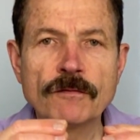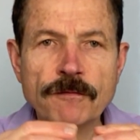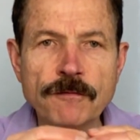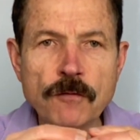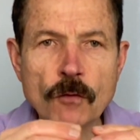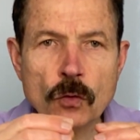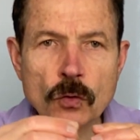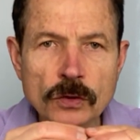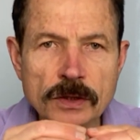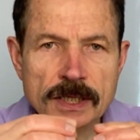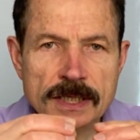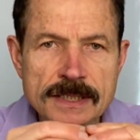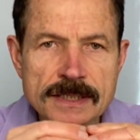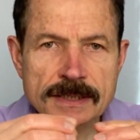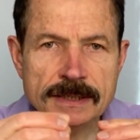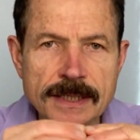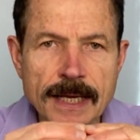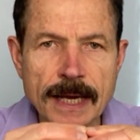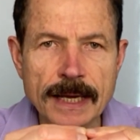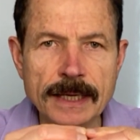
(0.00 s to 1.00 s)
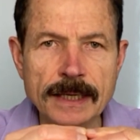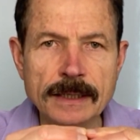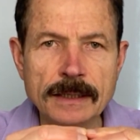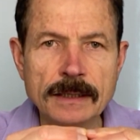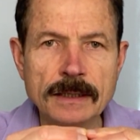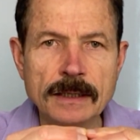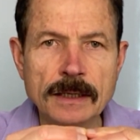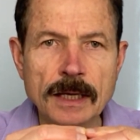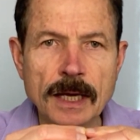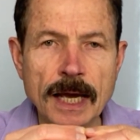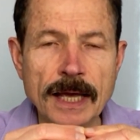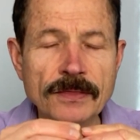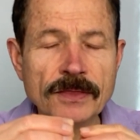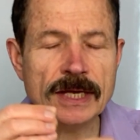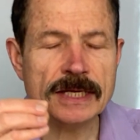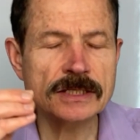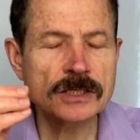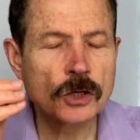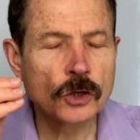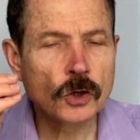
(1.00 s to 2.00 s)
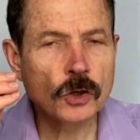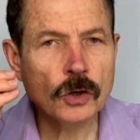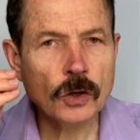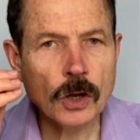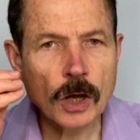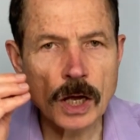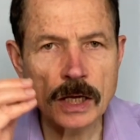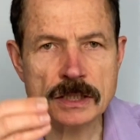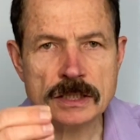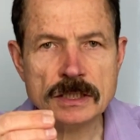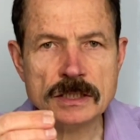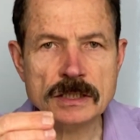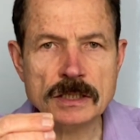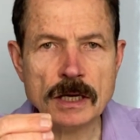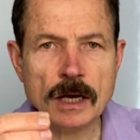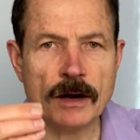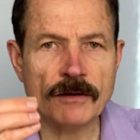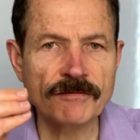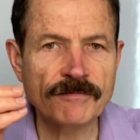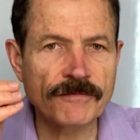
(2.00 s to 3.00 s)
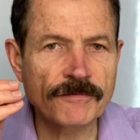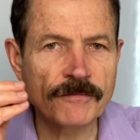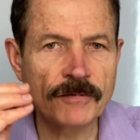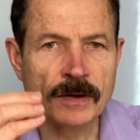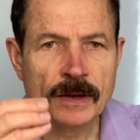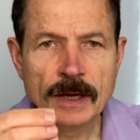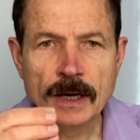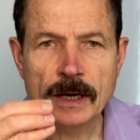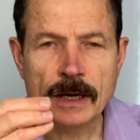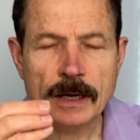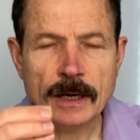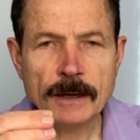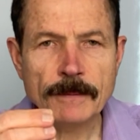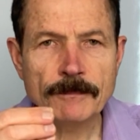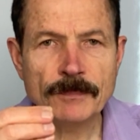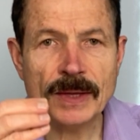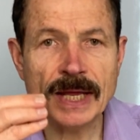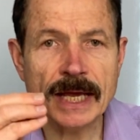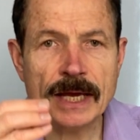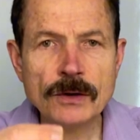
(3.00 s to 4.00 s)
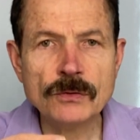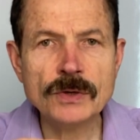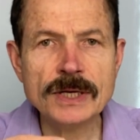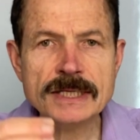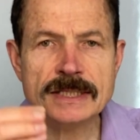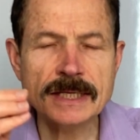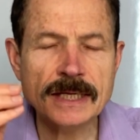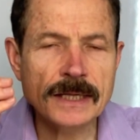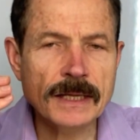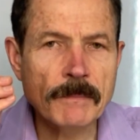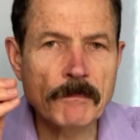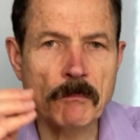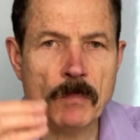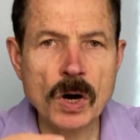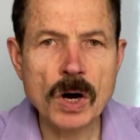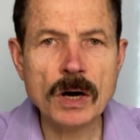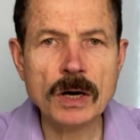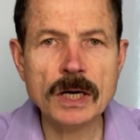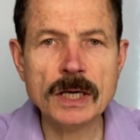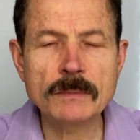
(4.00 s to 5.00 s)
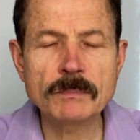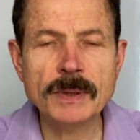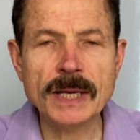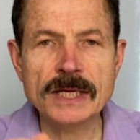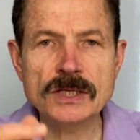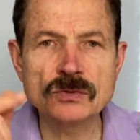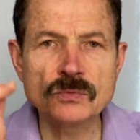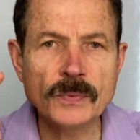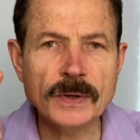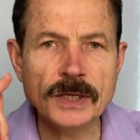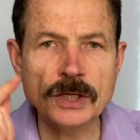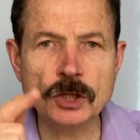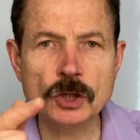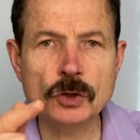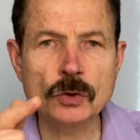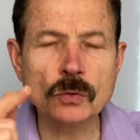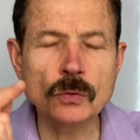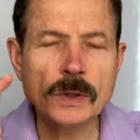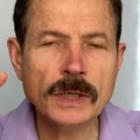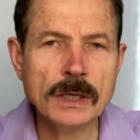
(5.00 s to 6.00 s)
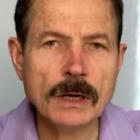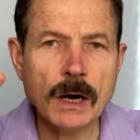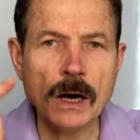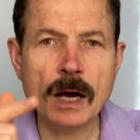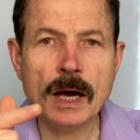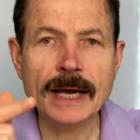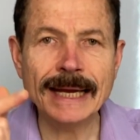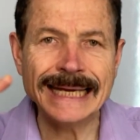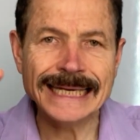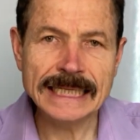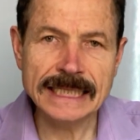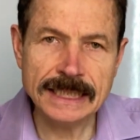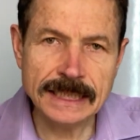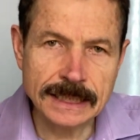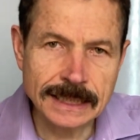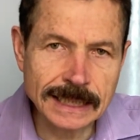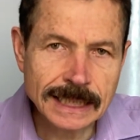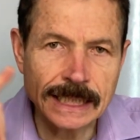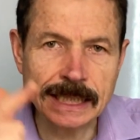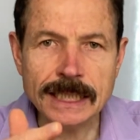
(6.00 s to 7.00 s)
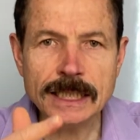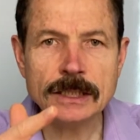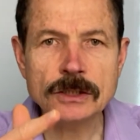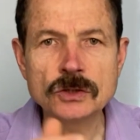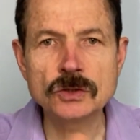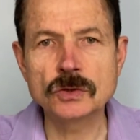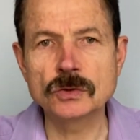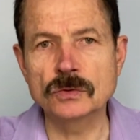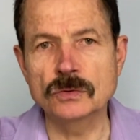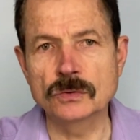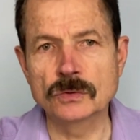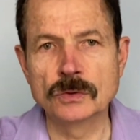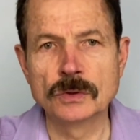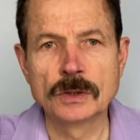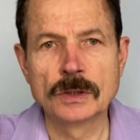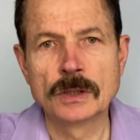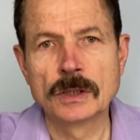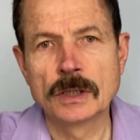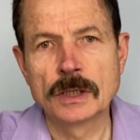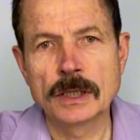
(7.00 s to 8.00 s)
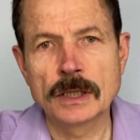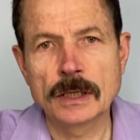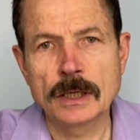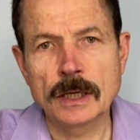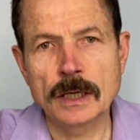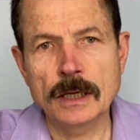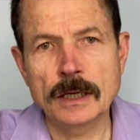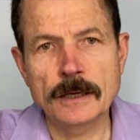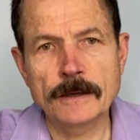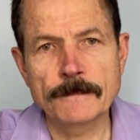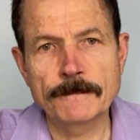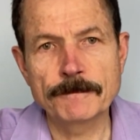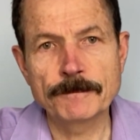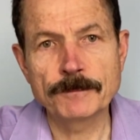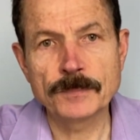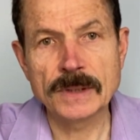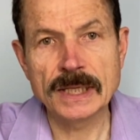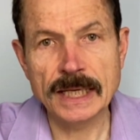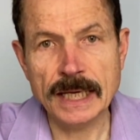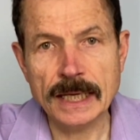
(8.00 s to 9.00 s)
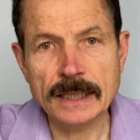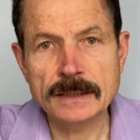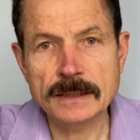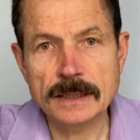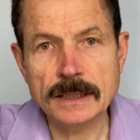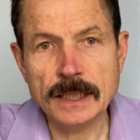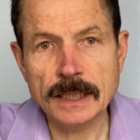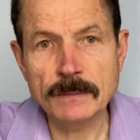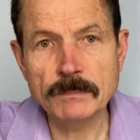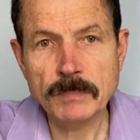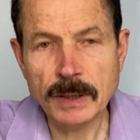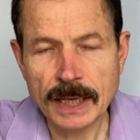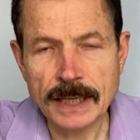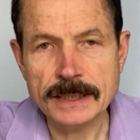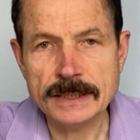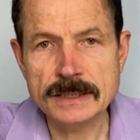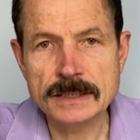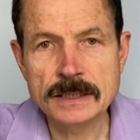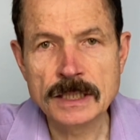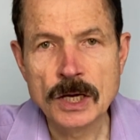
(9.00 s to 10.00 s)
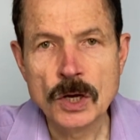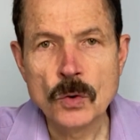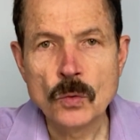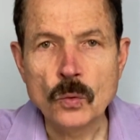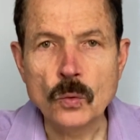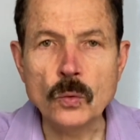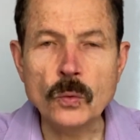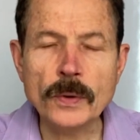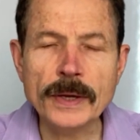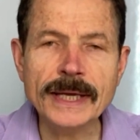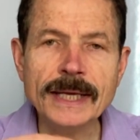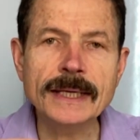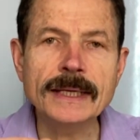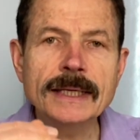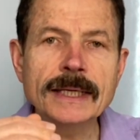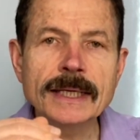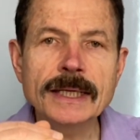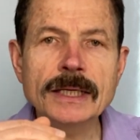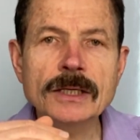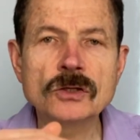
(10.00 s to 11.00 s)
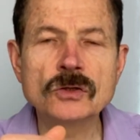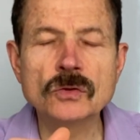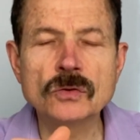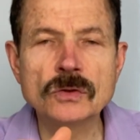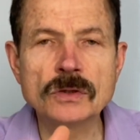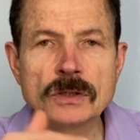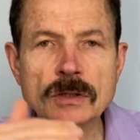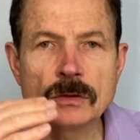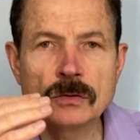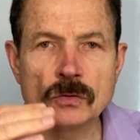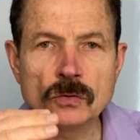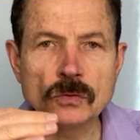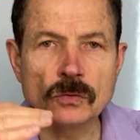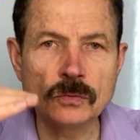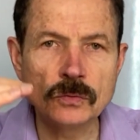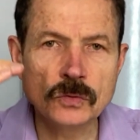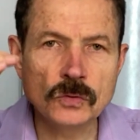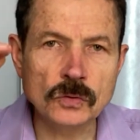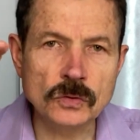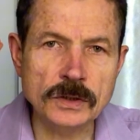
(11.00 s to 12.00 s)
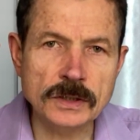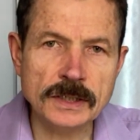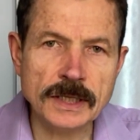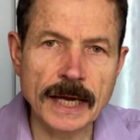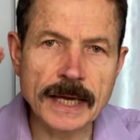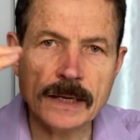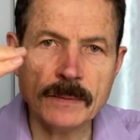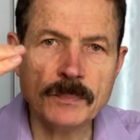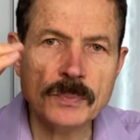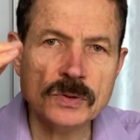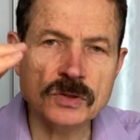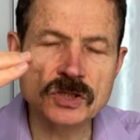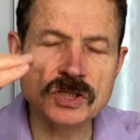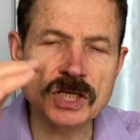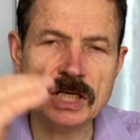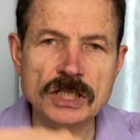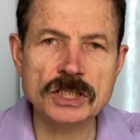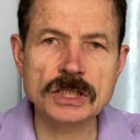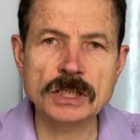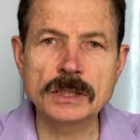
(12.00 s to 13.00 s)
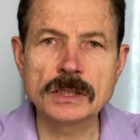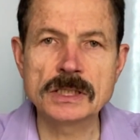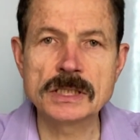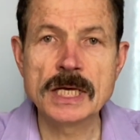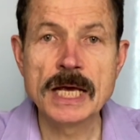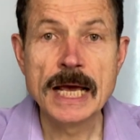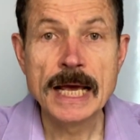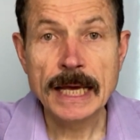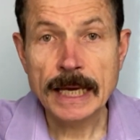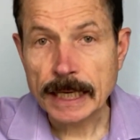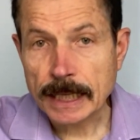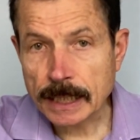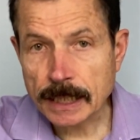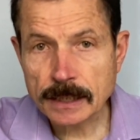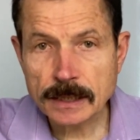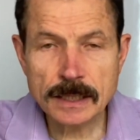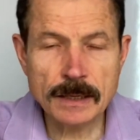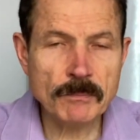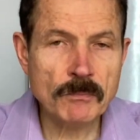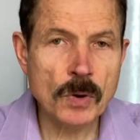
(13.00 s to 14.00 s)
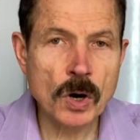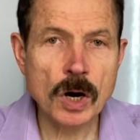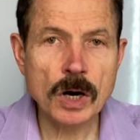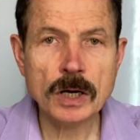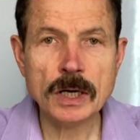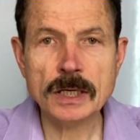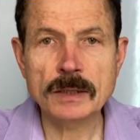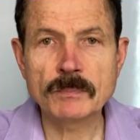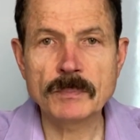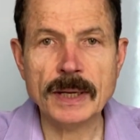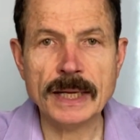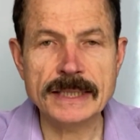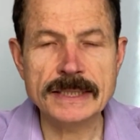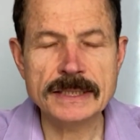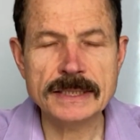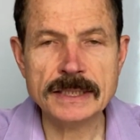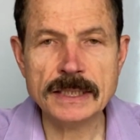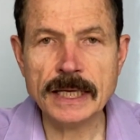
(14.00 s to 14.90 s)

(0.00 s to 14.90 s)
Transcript: for this day. And there's lots of areas in the marketplace where you and I need to get in place. We need to take positions in the marketplace,